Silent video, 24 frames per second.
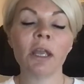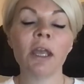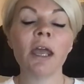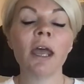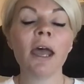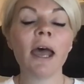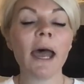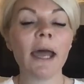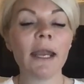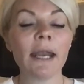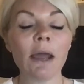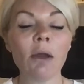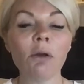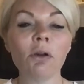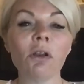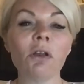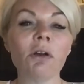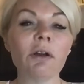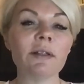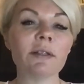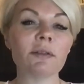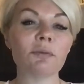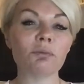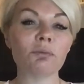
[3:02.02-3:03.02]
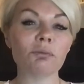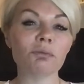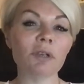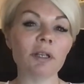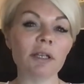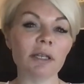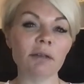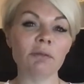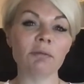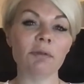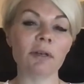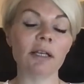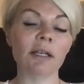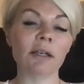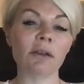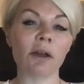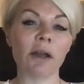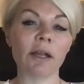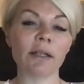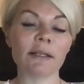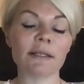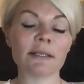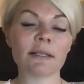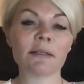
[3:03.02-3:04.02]
And our clients really
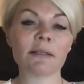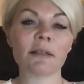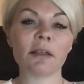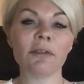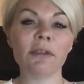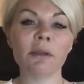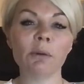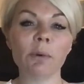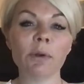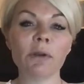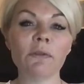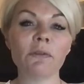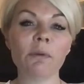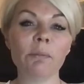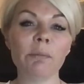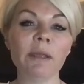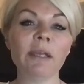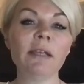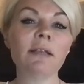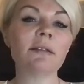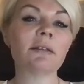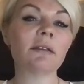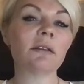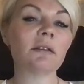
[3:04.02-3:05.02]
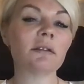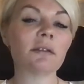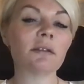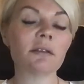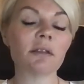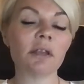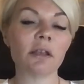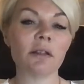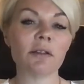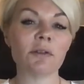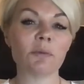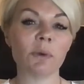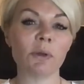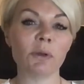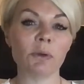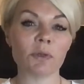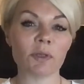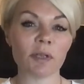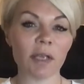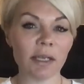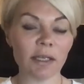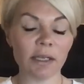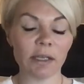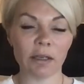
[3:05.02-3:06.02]
like this, because I think one of the biggest concerns when you're
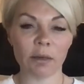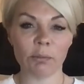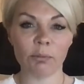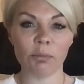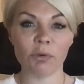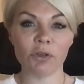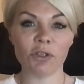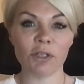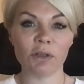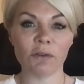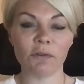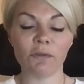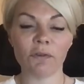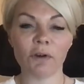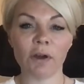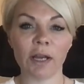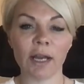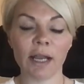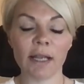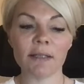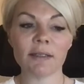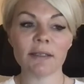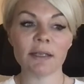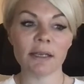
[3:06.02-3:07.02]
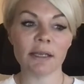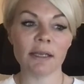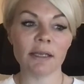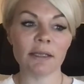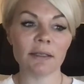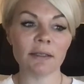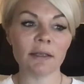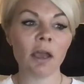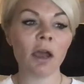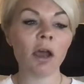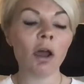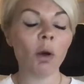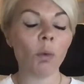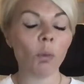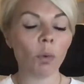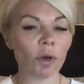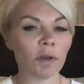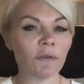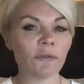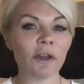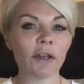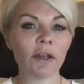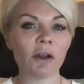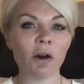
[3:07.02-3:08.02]
taking a bridging finance is, what
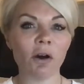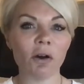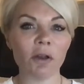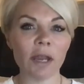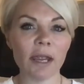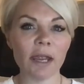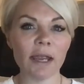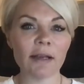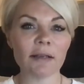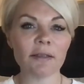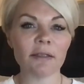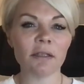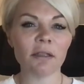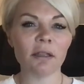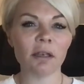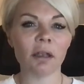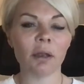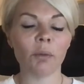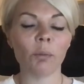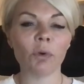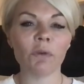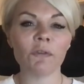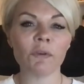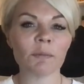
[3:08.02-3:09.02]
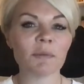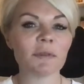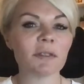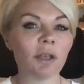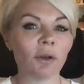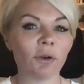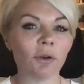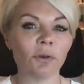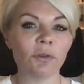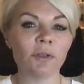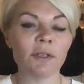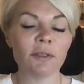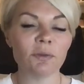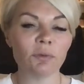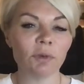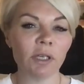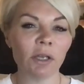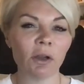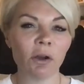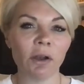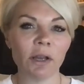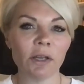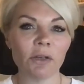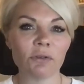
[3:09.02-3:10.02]
if I can't exit the loan? What if I'm stuck on these really
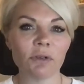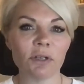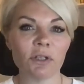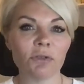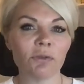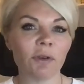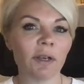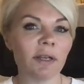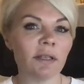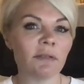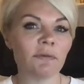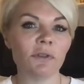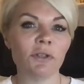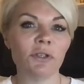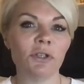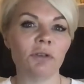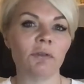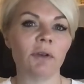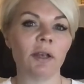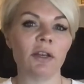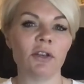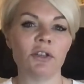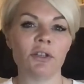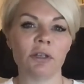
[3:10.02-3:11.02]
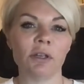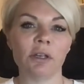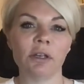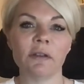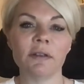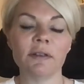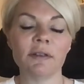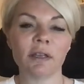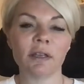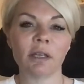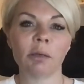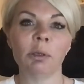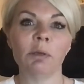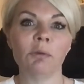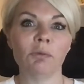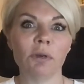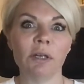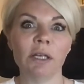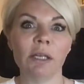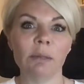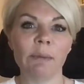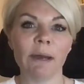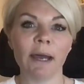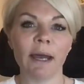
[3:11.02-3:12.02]
high interest rates for the duration? It's going to be
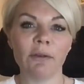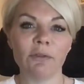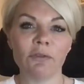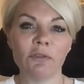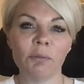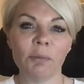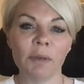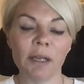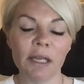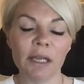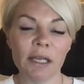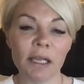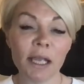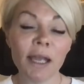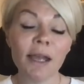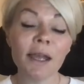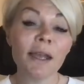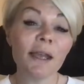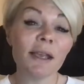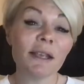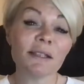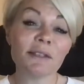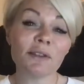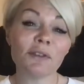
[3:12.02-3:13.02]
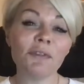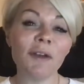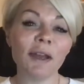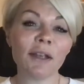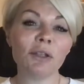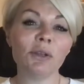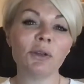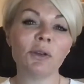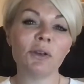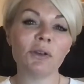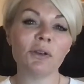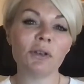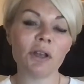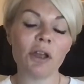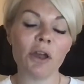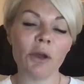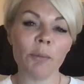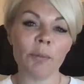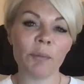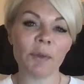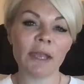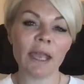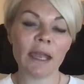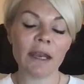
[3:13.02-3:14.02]
really bad for me. So the fact you
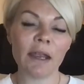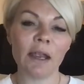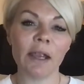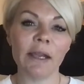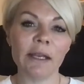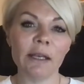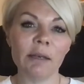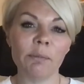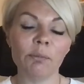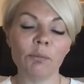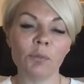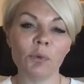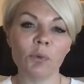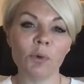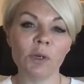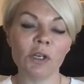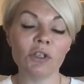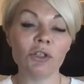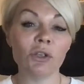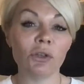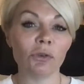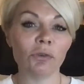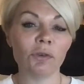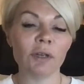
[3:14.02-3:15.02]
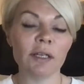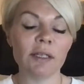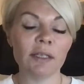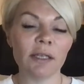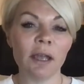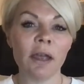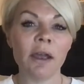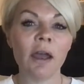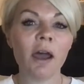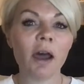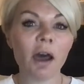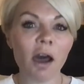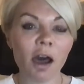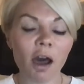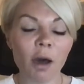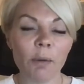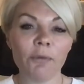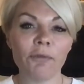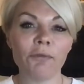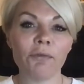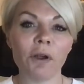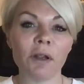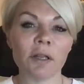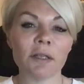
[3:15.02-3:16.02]
can get a mortgage agreed up
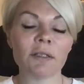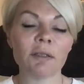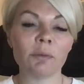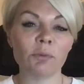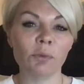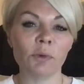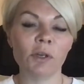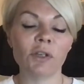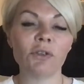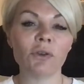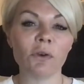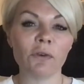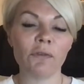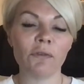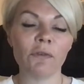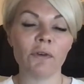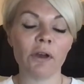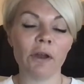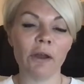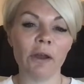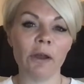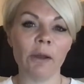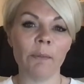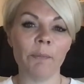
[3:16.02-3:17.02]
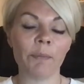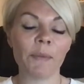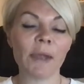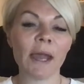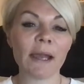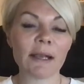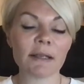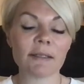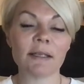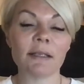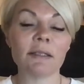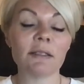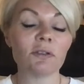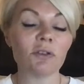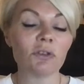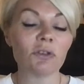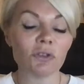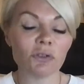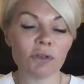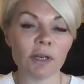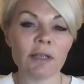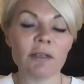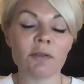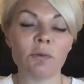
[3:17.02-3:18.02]
front, a mortgage offer accessed
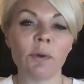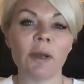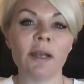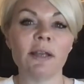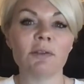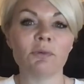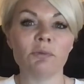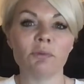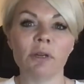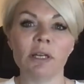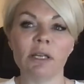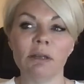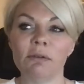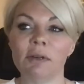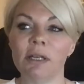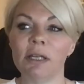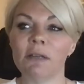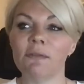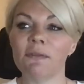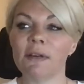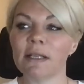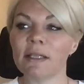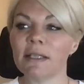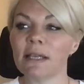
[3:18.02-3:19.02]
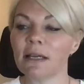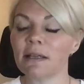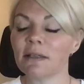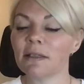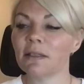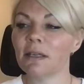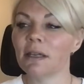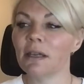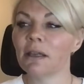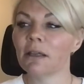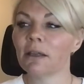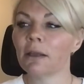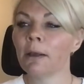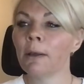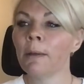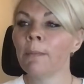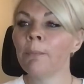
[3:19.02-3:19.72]
straight away is really fantastic.